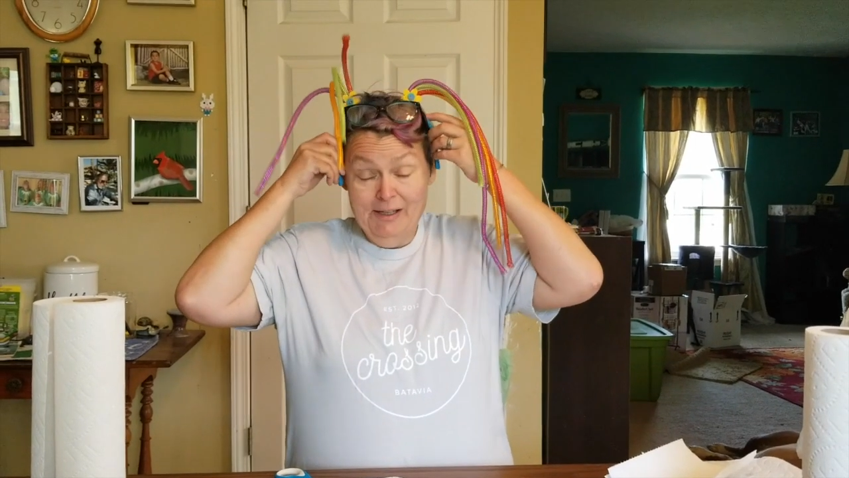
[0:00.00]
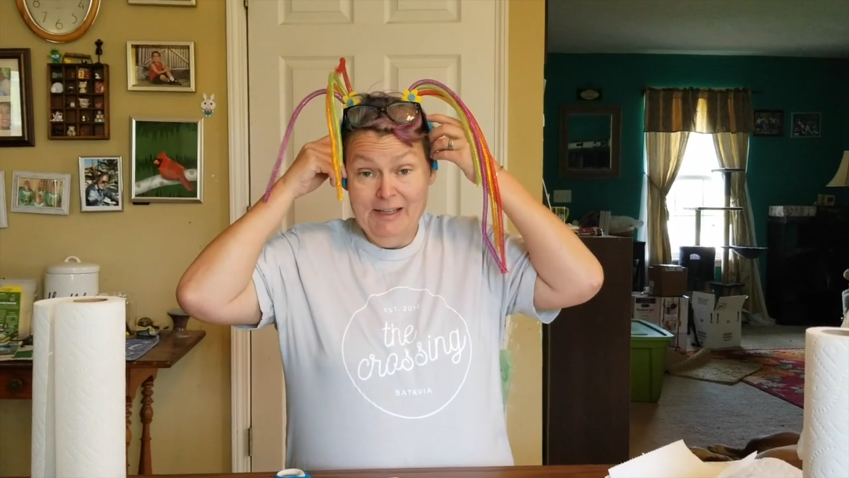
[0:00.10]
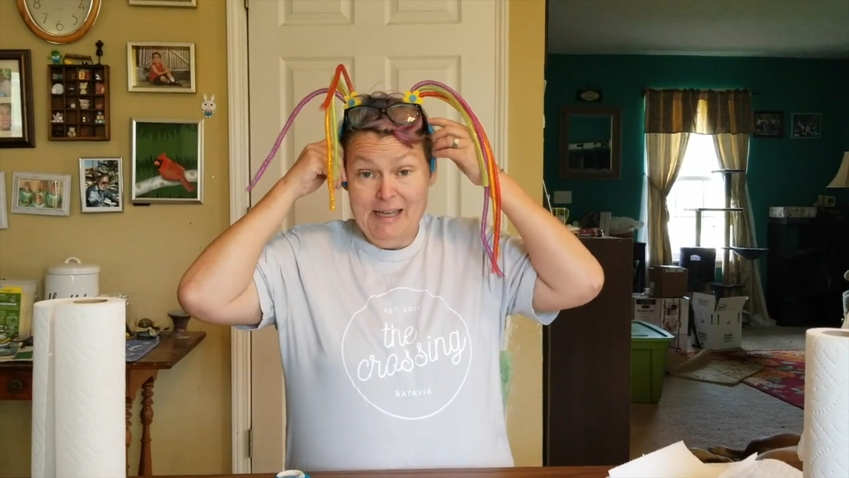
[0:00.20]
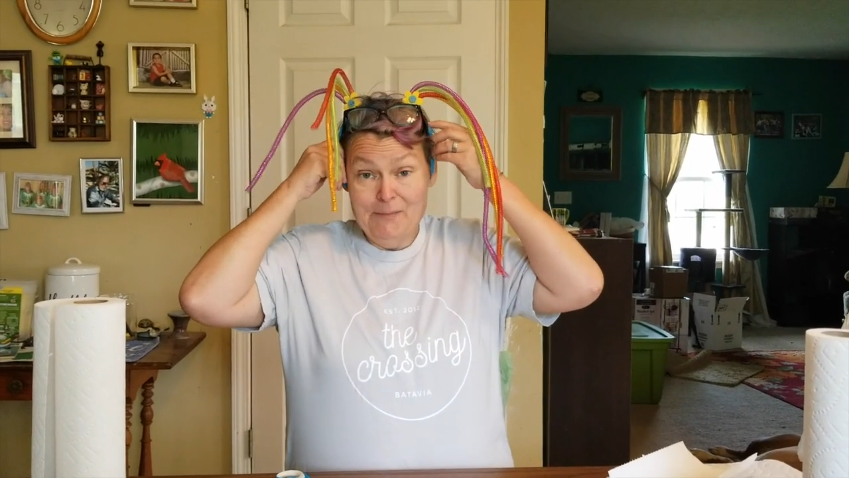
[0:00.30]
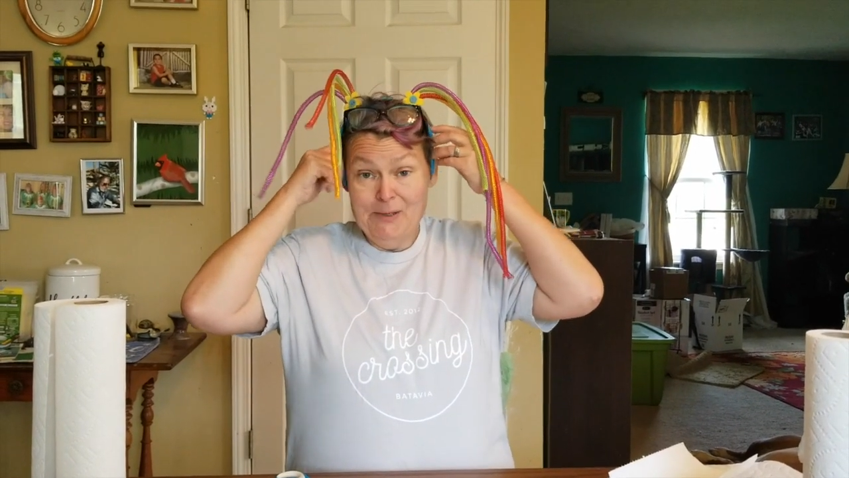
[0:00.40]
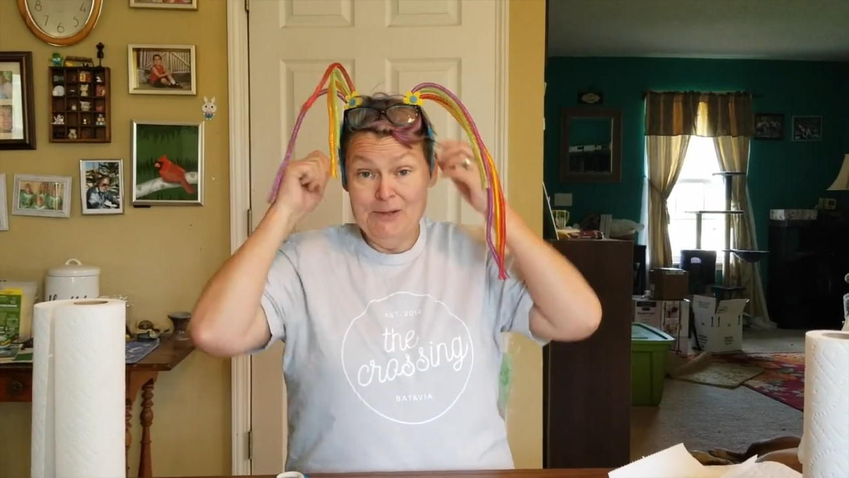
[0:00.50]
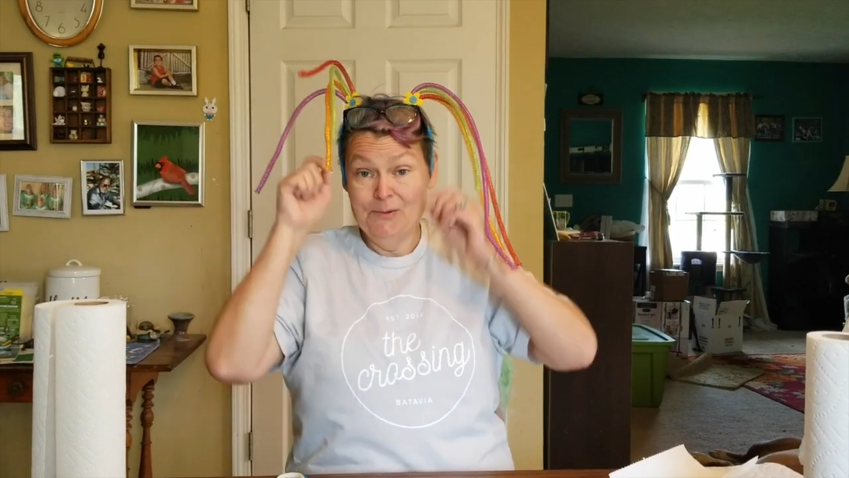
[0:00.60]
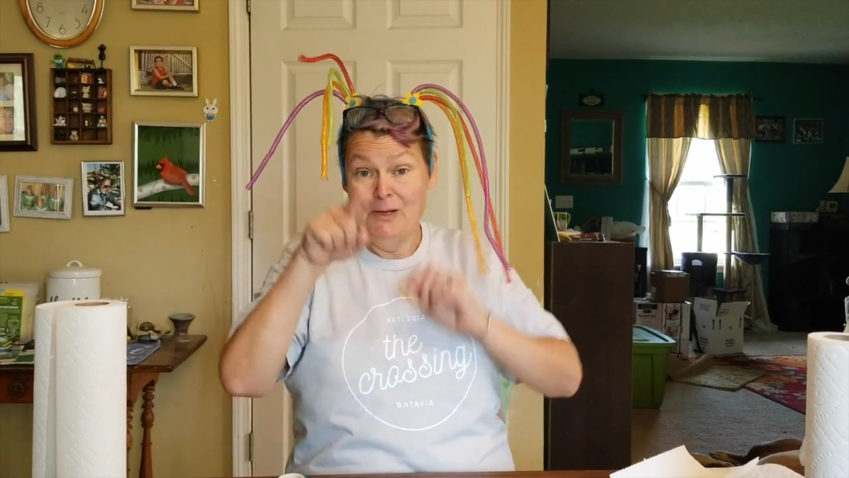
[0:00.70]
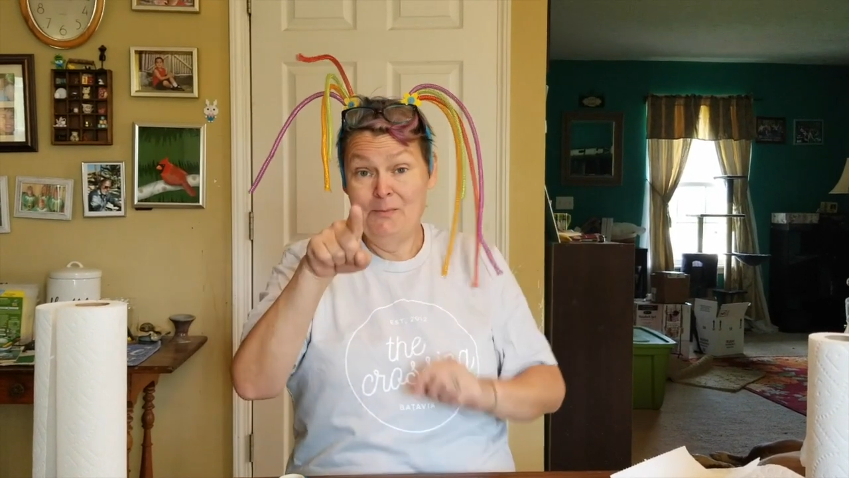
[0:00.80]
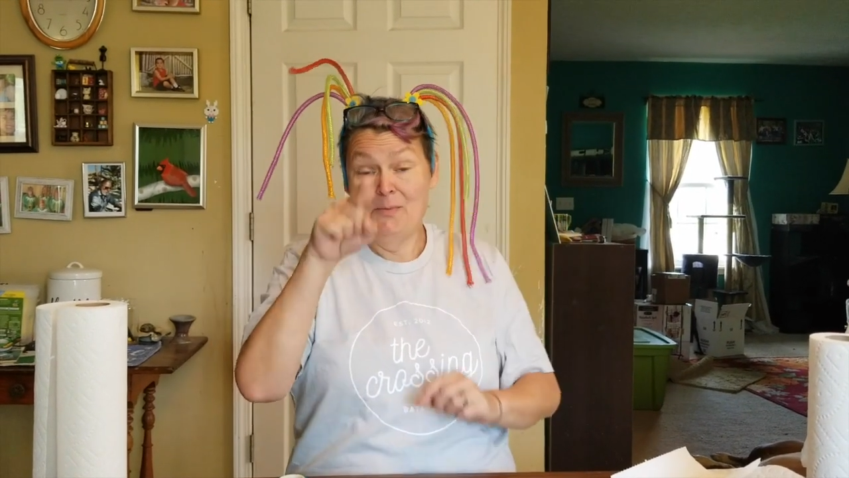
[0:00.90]
can be the
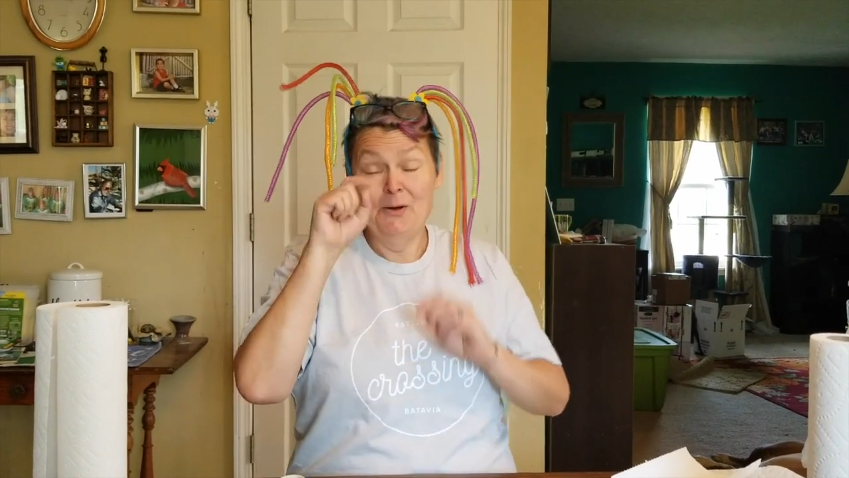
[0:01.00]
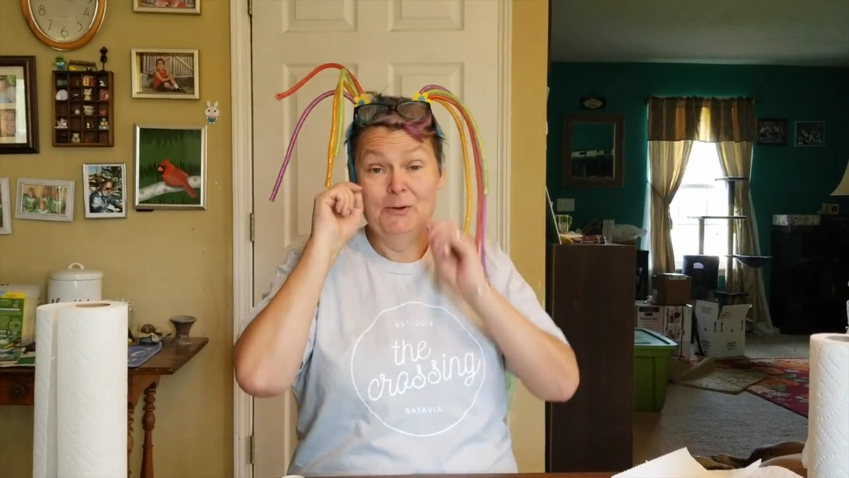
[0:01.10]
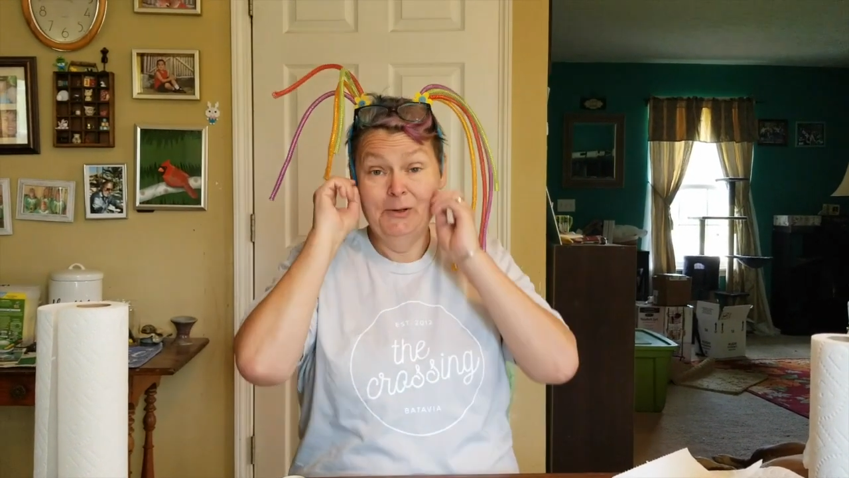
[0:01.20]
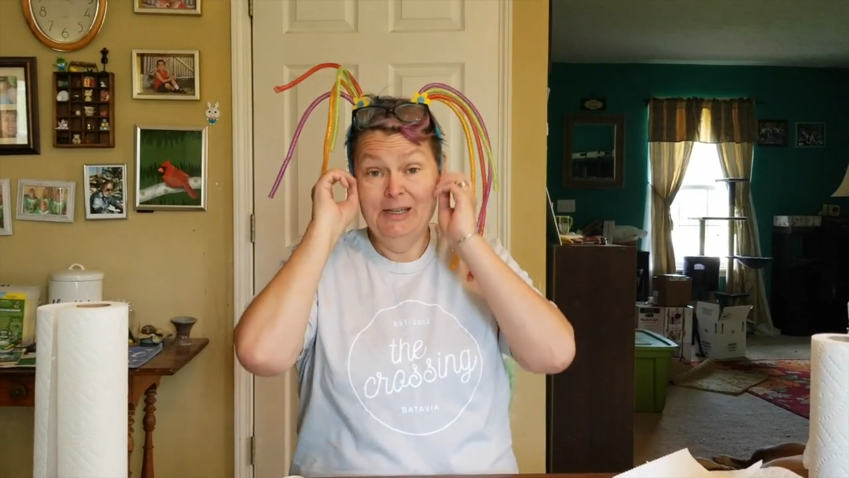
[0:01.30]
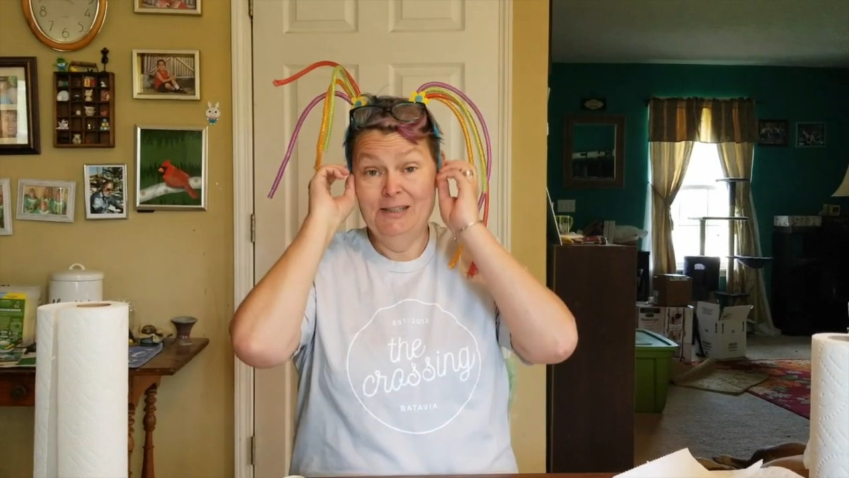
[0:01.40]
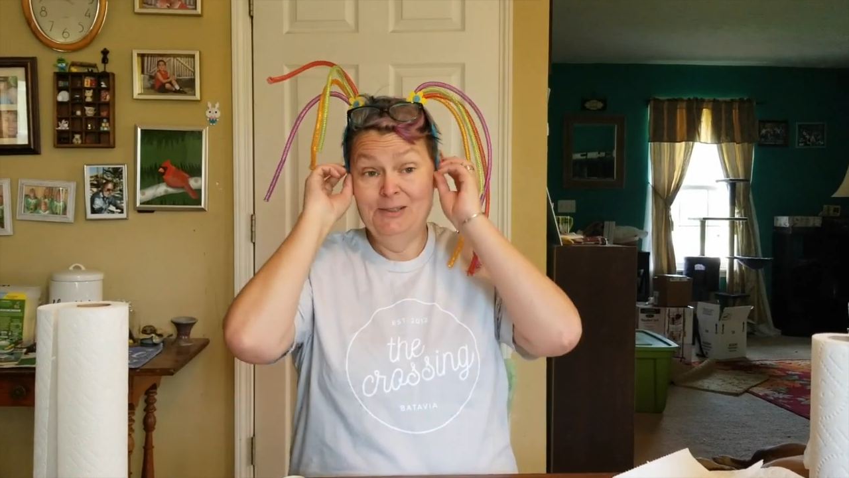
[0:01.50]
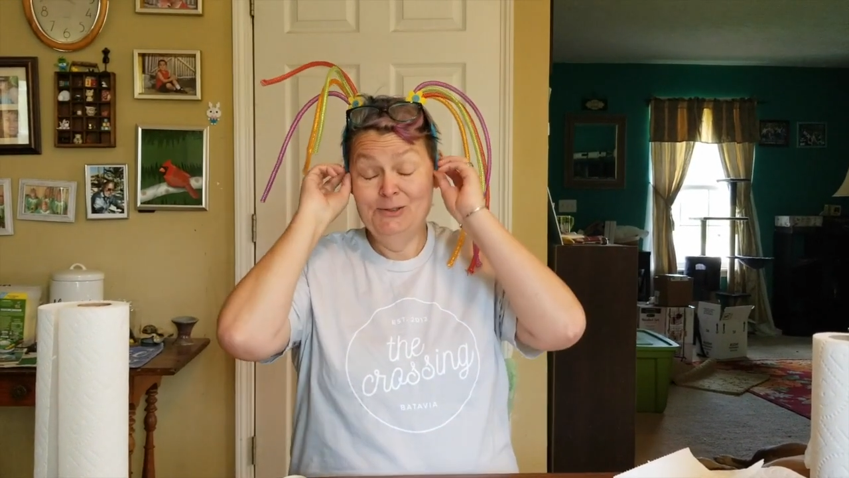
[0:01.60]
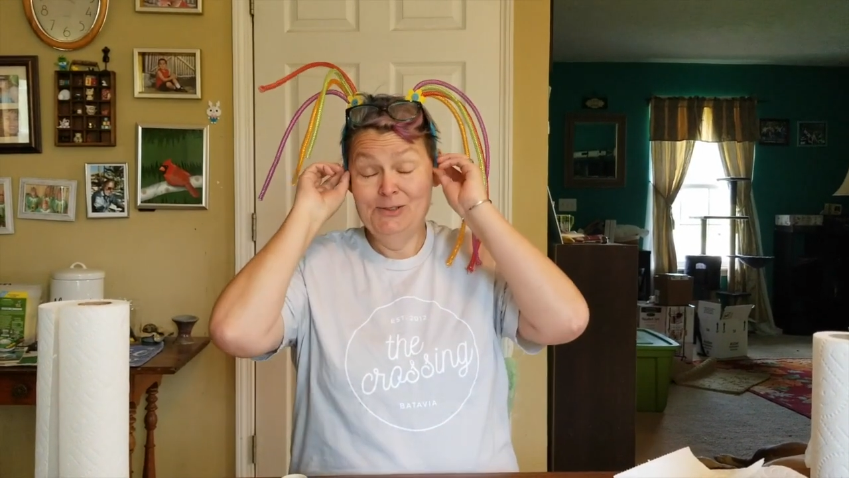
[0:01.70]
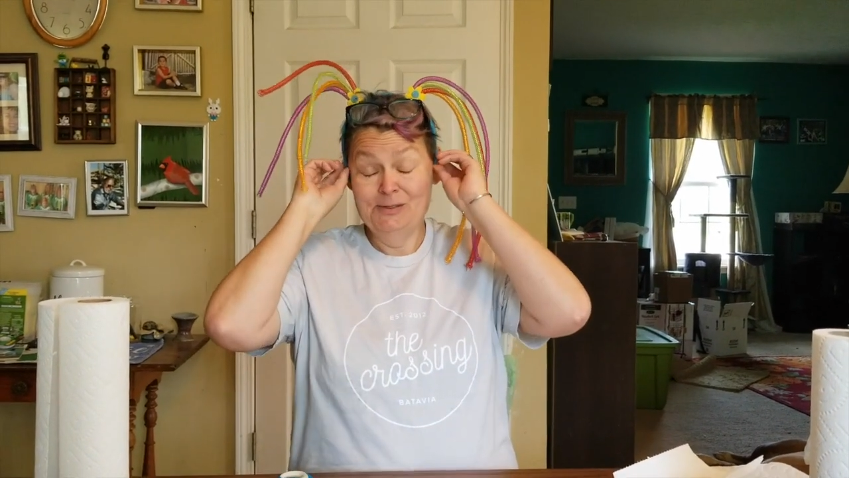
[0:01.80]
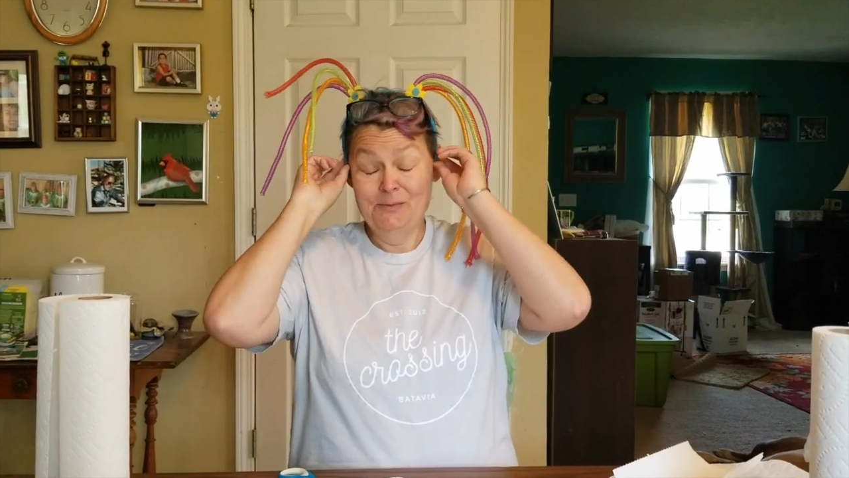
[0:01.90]
rainbow and
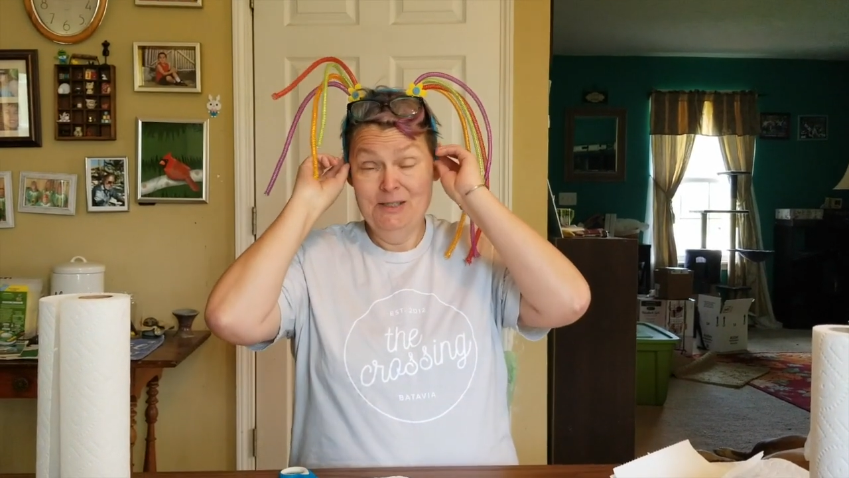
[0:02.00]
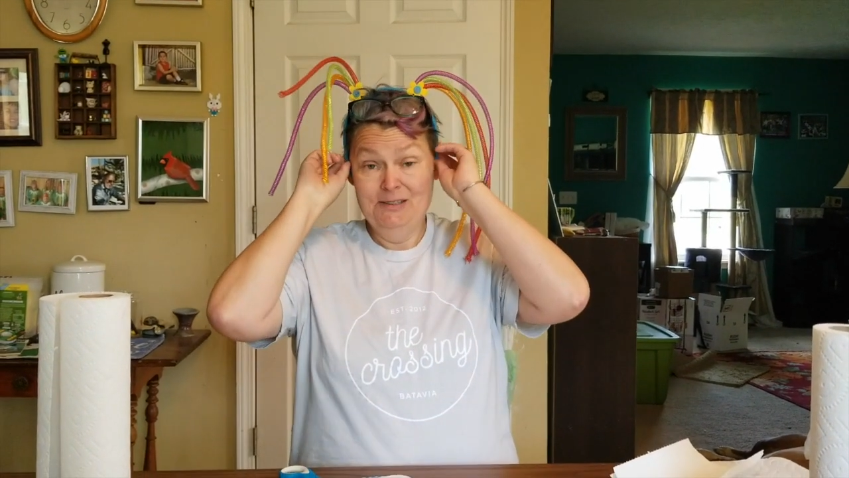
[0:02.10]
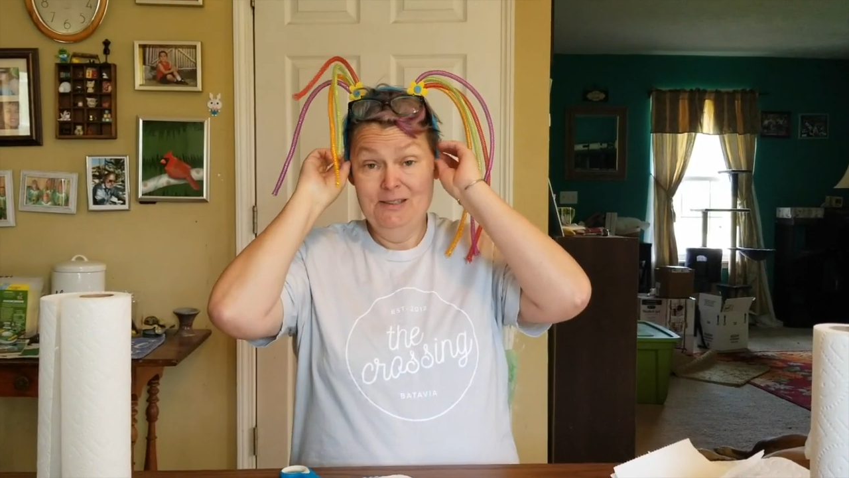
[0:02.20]
do something